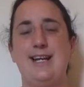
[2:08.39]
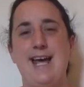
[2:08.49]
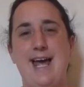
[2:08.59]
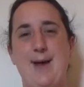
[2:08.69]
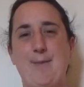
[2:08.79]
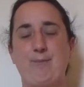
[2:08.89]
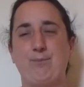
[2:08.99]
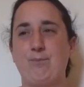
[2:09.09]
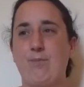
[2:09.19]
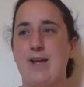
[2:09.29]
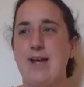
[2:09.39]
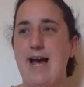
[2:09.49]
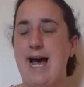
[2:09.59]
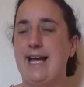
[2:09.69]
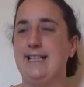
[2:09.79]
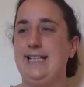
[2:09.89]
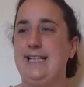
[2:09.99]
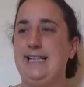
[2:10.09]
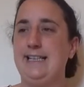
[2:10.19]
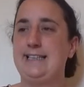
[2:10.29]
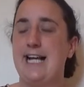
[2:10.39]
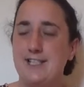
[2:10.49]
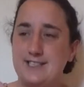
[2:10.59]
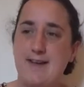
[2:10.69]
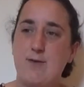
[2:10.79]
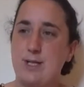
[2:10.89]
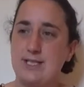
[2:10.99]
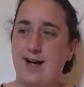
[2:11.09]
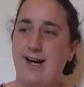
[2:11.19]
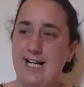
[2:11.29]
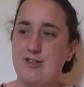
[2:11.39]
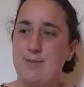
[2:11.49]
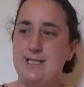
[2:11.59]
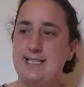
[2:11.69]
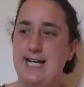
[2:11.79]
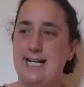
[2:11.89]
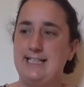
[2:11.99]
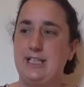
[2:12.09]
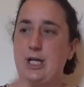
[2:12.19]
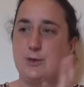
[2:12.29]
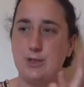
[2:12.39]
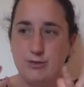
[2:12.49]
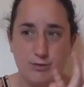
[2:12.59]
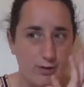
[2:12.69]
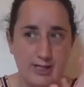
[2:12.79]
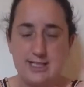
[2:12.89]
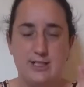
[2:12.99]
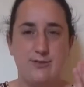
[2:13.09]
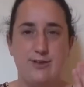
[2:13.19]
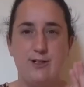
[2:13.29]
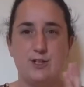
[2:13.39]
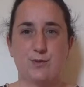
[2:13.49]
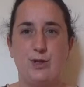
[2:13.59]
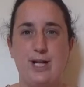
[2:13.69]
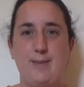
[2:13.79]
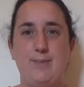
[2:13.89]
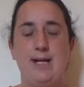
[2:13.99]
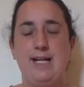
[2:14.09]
And he tells David when to hide from his dad. He goes and runs interference for him.